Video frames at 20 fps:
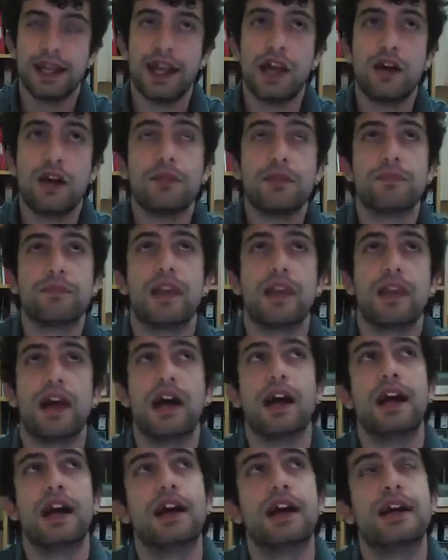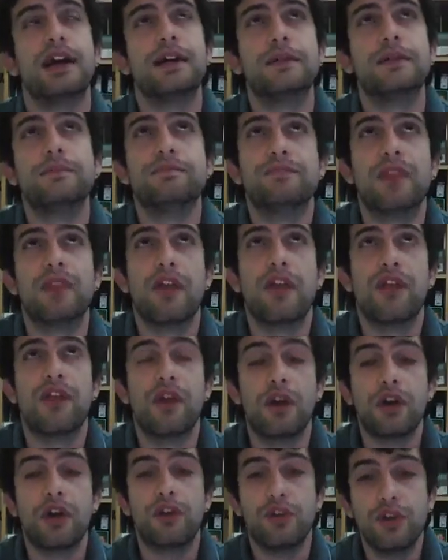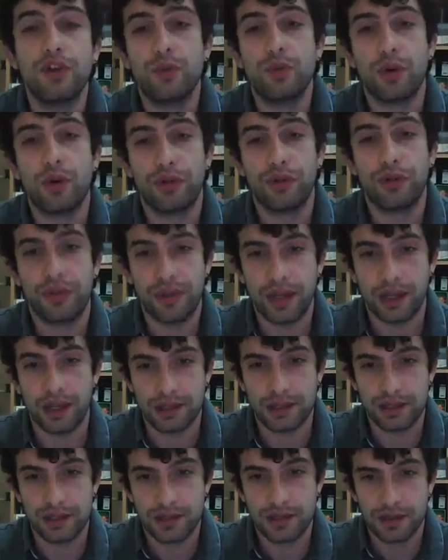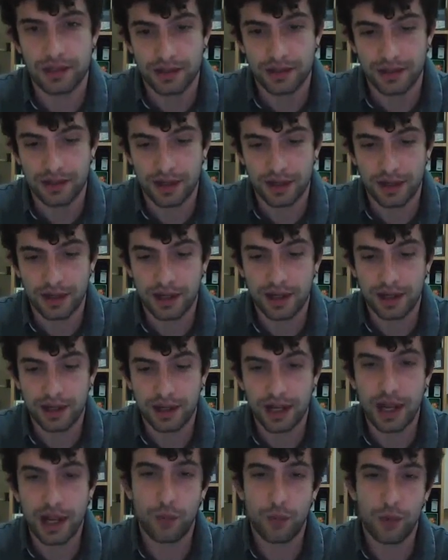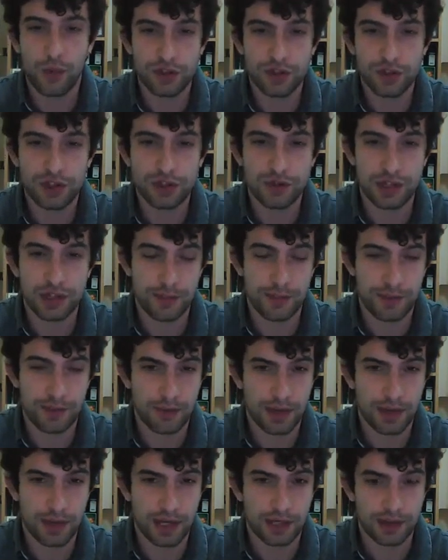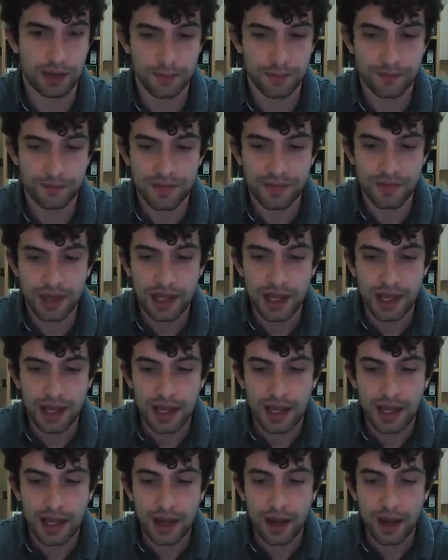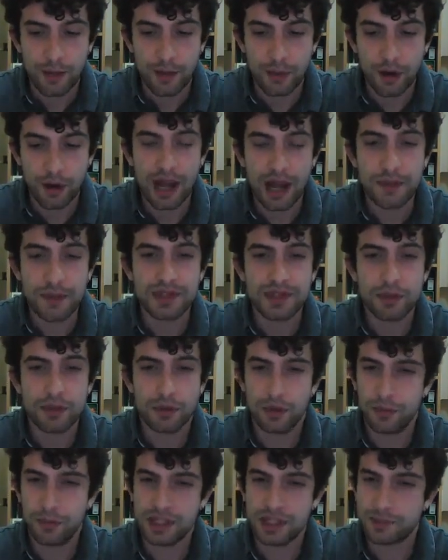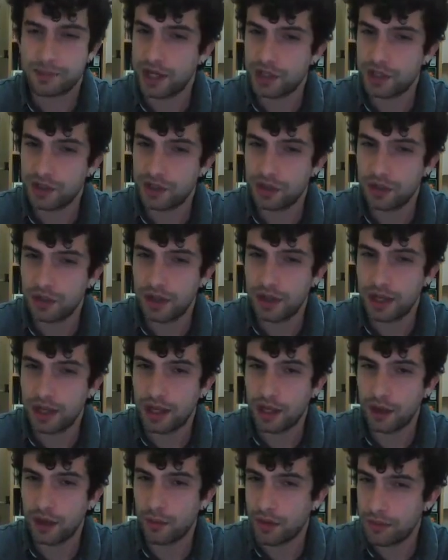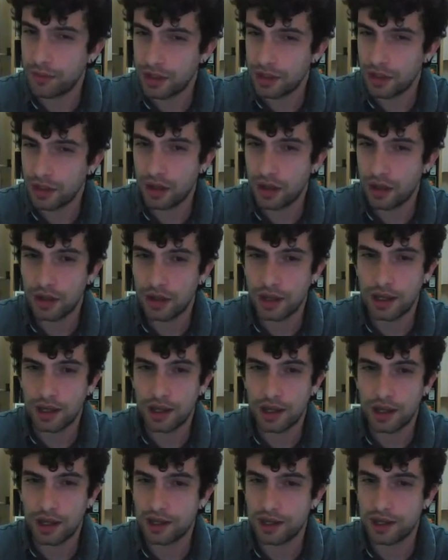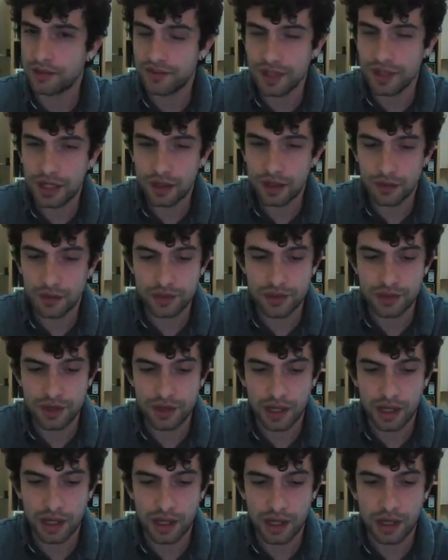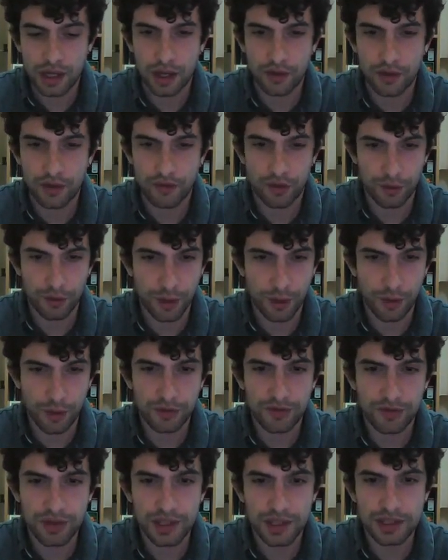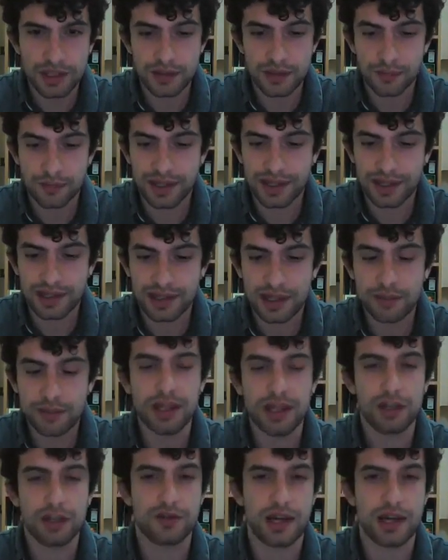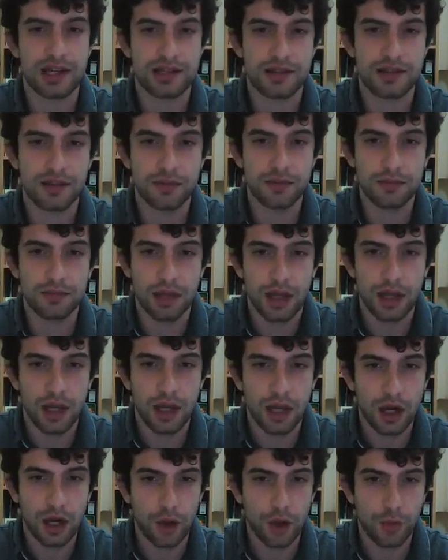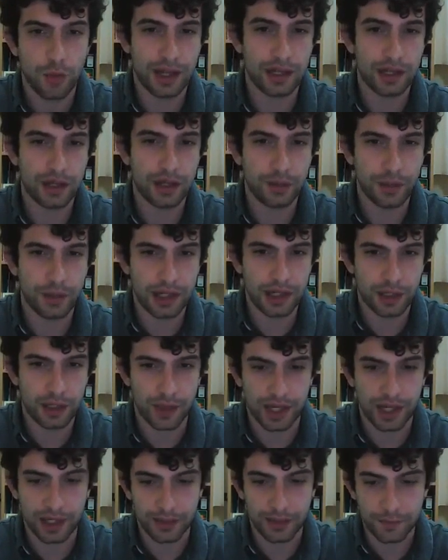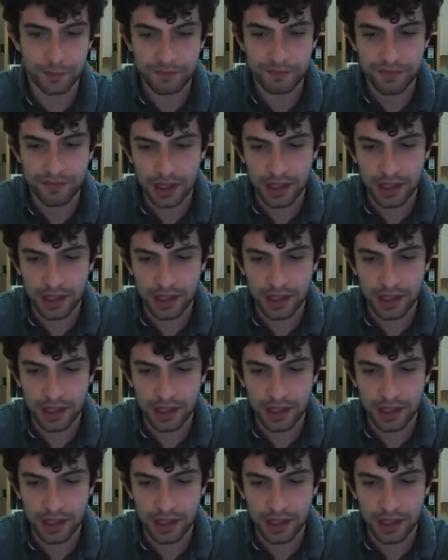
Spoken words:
Now, there are two more things I want you to keep in mind. Perhaps there will be a special webinar and videos for both of these, but let me address them really quick.